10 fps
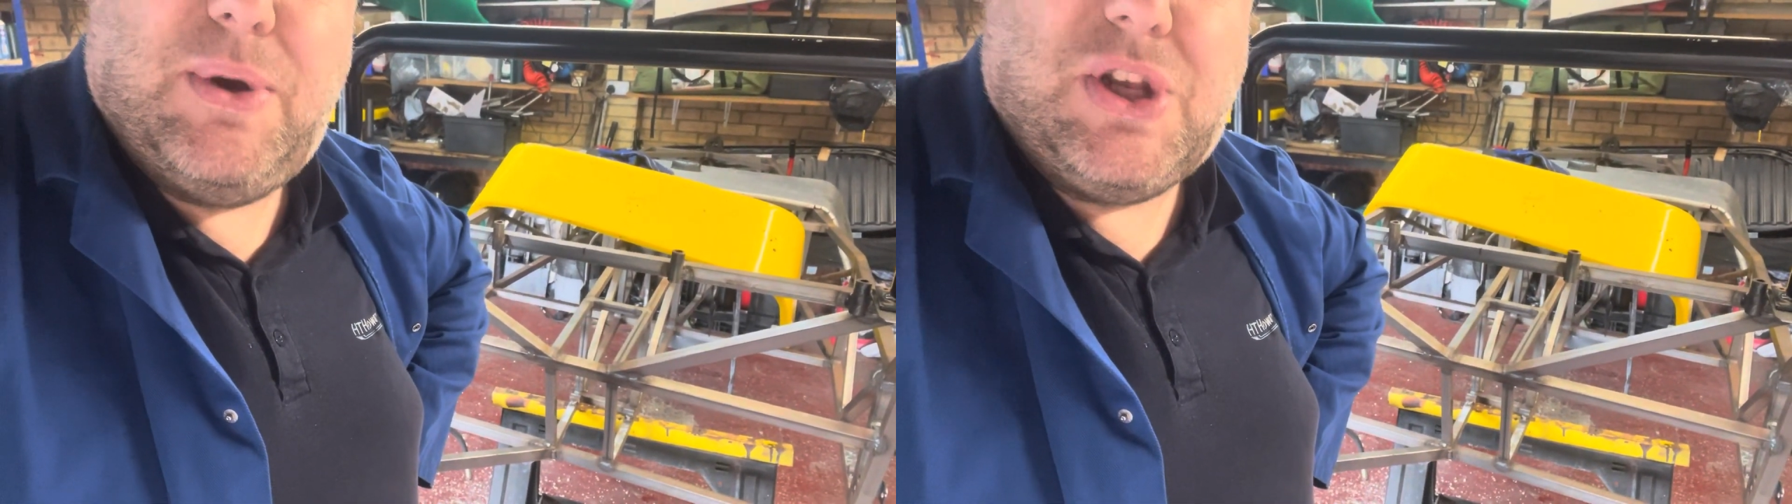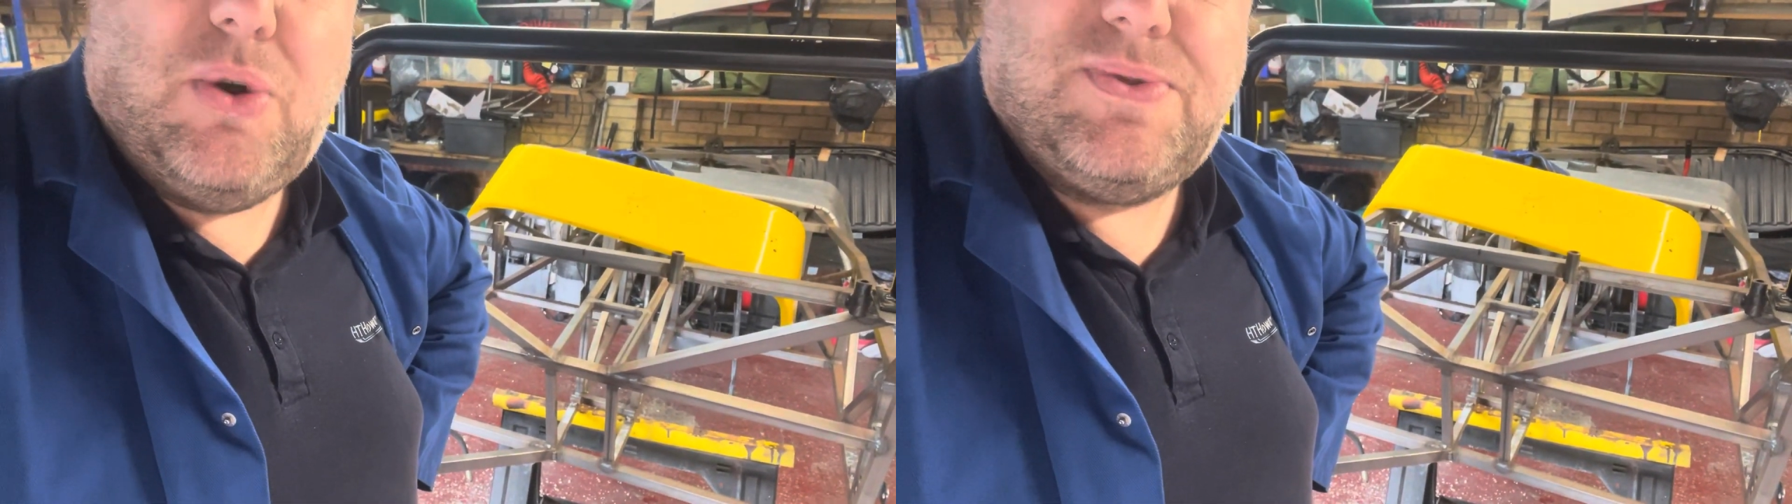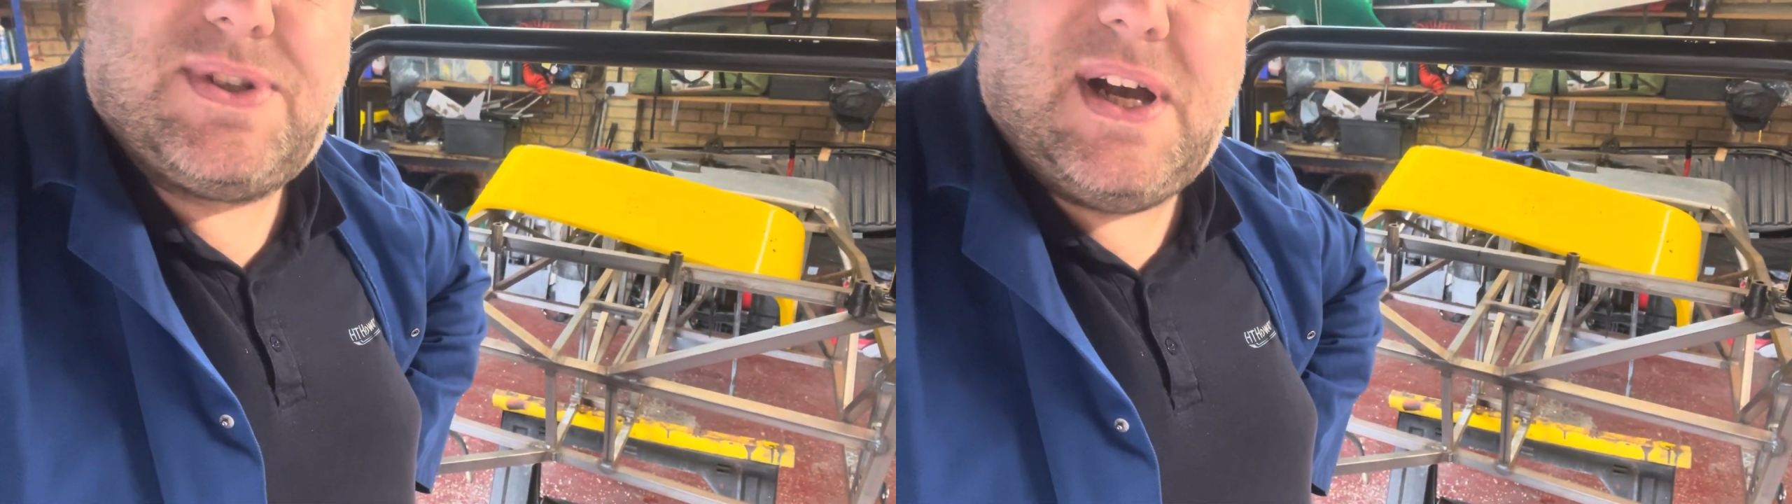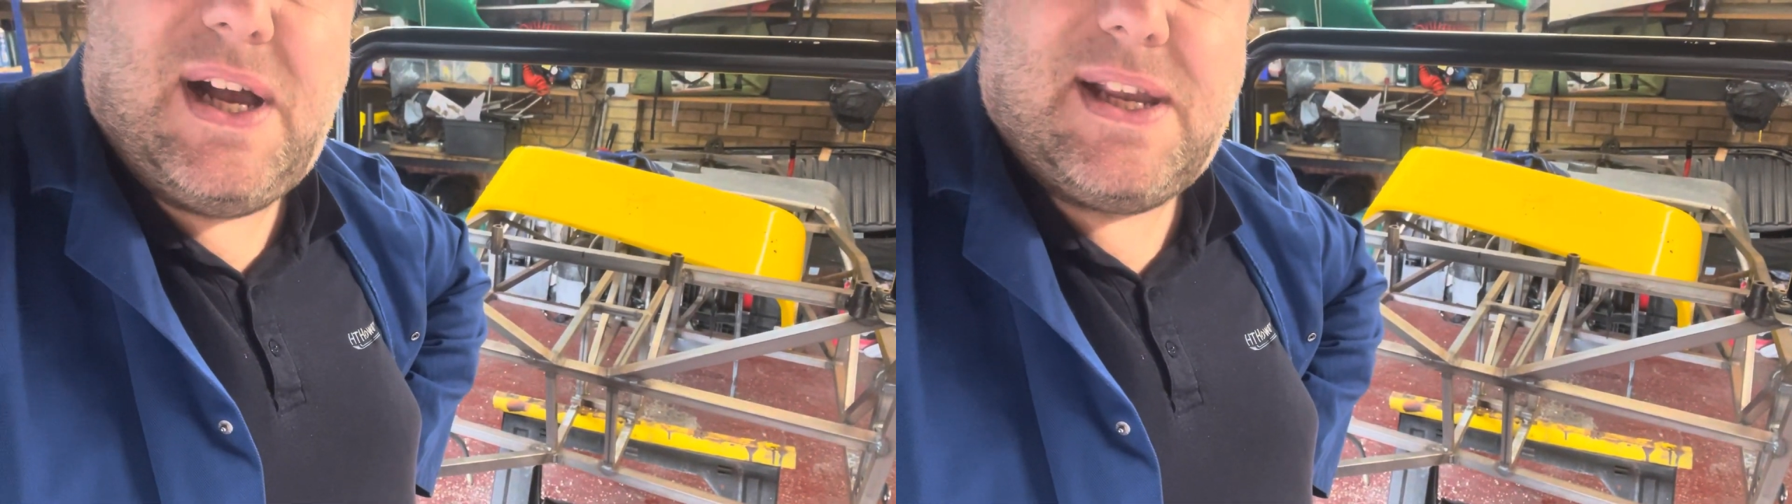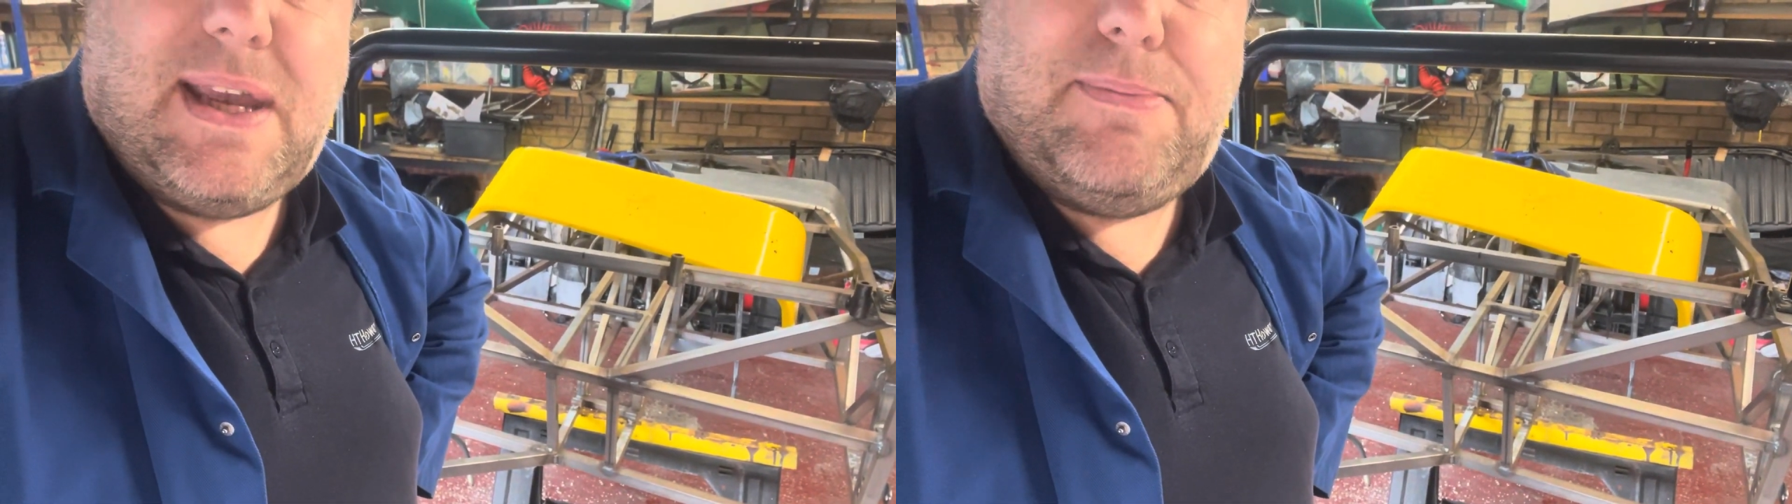it goes.
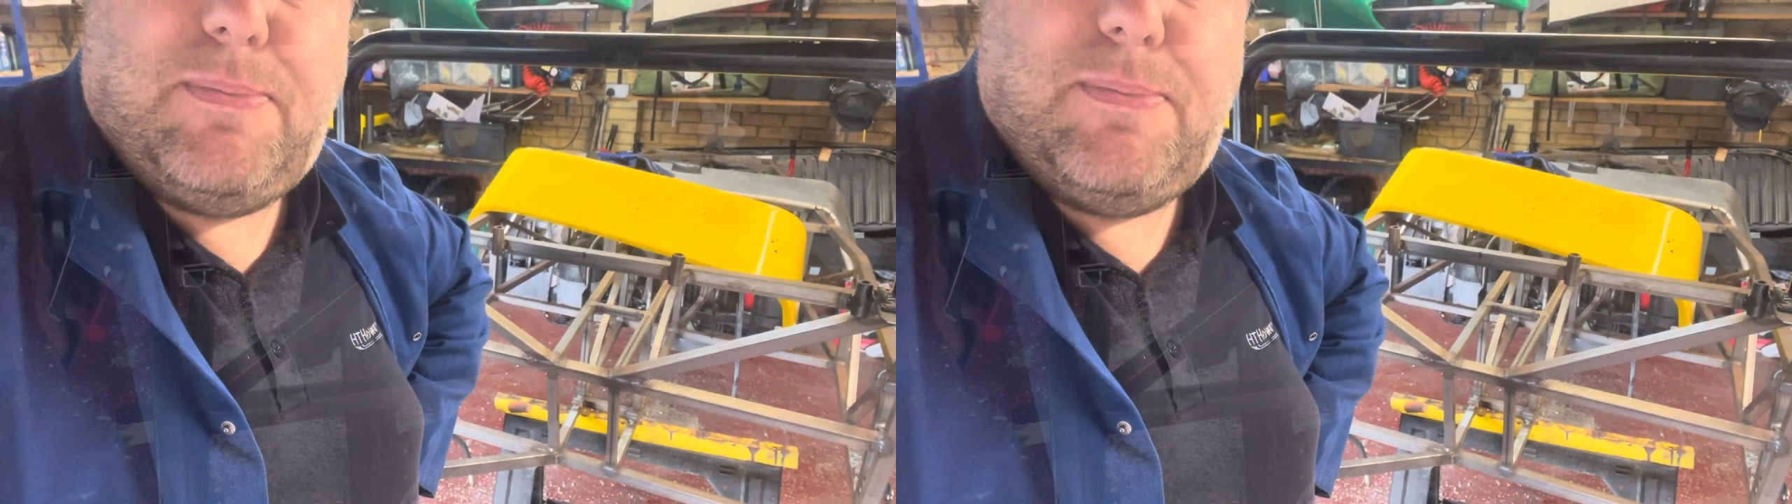I'll keep you